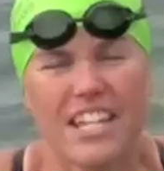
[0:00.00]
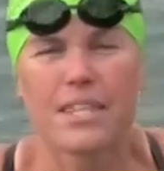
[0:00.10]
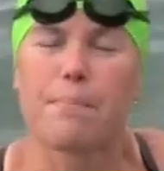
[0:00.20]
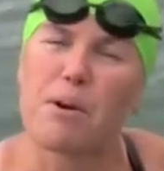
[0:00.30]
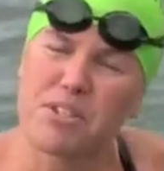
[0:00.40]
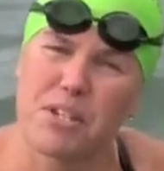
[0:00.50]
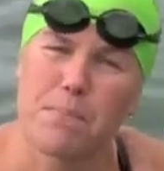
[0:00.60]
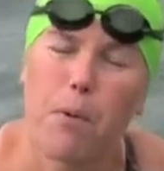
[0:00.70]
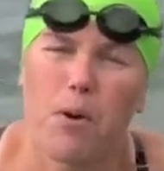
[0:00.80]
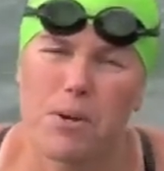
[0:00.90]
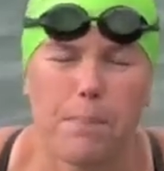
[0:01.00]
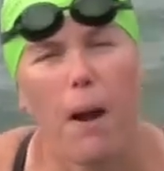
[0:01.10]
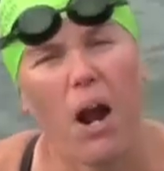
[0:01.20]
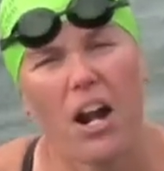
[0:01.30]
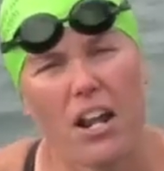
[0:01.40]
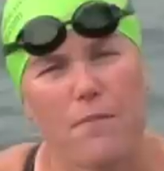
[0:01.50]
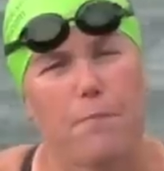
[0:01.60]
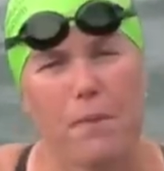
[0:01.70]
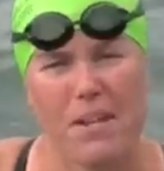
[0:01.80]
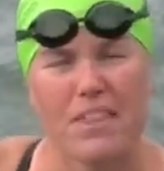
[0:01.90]
The most important part
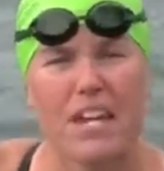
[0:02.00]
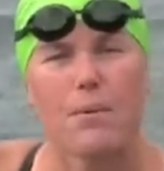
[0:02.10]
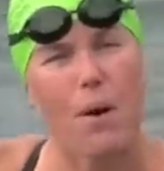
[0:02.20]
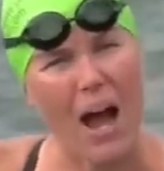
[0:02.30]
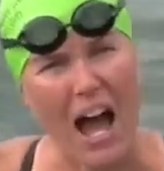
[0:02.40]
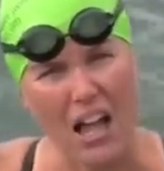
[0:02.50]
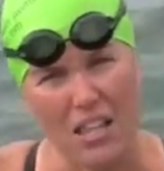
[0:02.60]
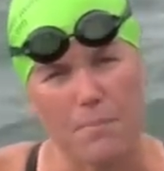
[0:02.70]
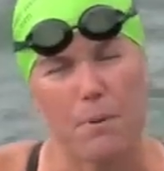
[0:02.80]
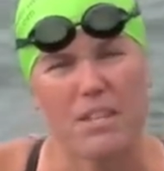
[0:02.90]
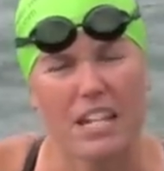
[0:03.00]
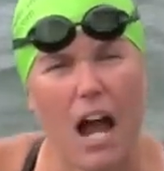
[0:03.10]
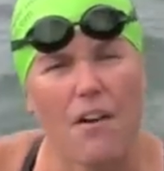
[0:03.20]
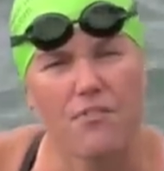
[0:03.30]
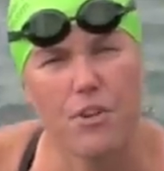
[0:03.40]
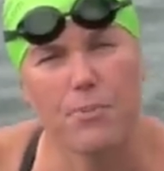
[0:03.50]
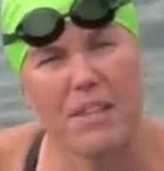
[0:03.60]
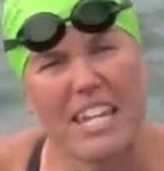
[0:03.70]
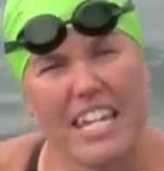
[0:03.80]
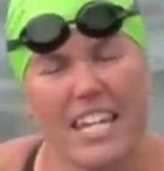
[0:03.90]
of breathing well and breathing
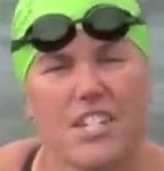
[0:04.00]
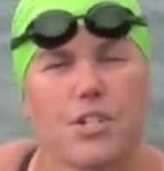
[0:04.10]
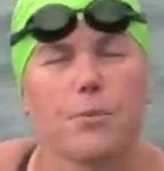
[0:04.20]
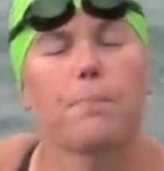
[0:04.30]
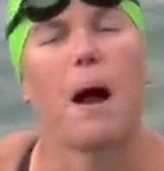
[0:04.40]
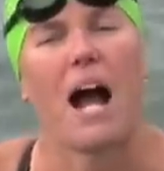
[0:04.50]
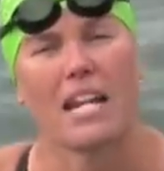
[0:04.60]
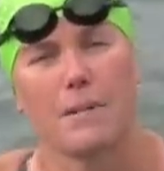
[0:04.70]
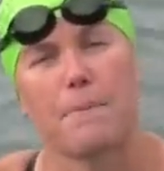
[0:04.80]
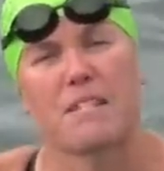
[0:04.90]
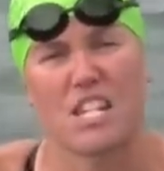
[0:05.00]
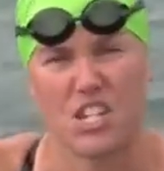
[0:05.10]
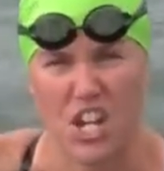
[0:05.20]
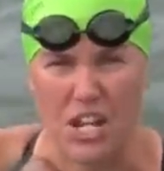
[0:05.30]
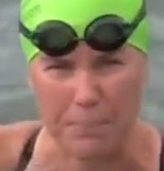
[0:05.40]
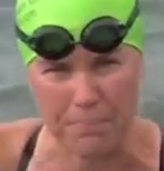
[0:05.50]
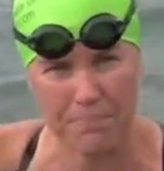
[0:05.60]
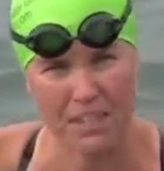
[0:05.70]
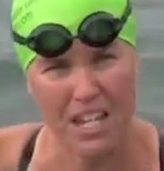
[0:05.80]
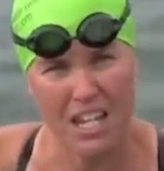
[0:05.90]
comfortably is your body position.
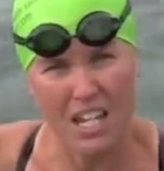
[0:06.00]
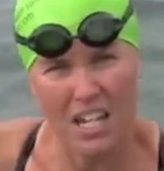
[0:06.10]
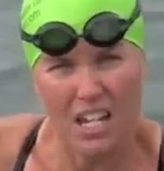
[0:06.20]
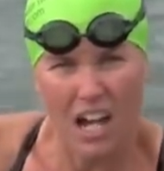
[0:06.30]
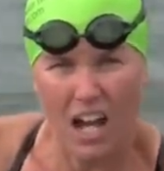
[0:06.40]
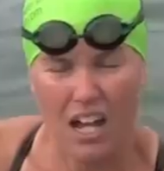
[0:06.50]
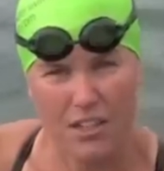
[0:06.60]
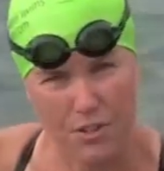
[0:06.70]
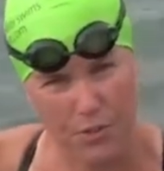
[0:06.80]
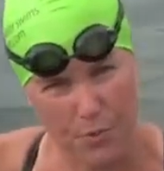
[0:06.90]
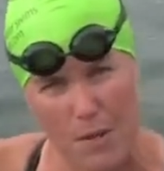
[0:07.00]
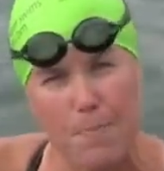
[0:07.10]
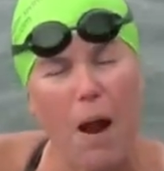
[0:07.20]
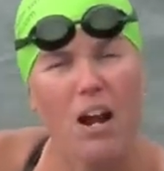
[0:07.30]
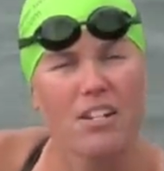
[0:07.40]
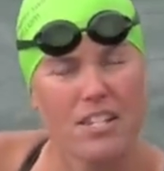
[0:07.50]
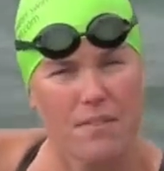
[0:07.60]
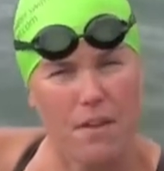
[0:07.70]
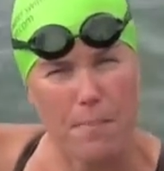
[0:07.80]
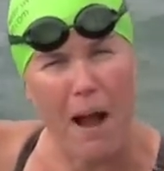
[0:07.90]
There are three parts
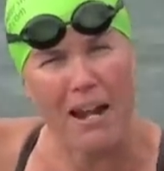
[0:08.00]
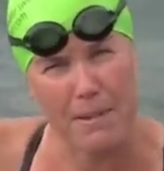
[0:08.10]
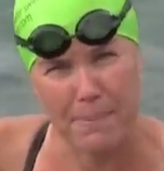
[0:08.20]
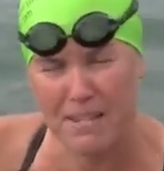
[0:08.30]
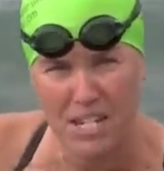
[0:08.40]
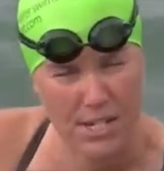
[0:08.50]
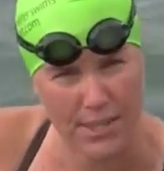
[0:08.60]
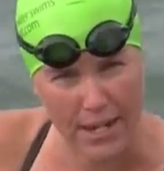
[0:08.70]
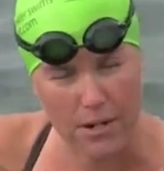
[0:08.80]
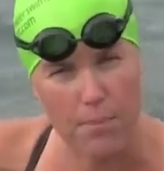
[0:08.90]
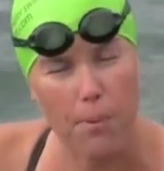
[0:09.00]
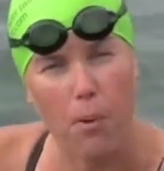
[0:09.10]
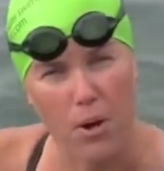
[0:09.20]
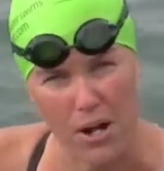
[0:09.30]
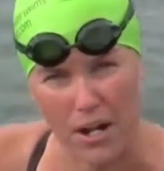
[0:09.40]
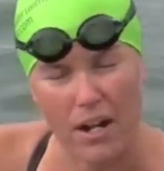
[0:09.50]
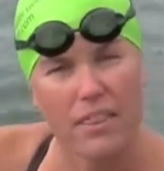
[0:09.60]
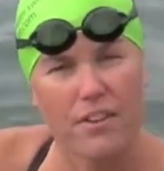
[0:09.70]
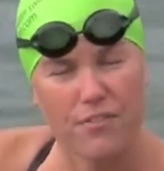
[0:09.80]
of the body position that are important. The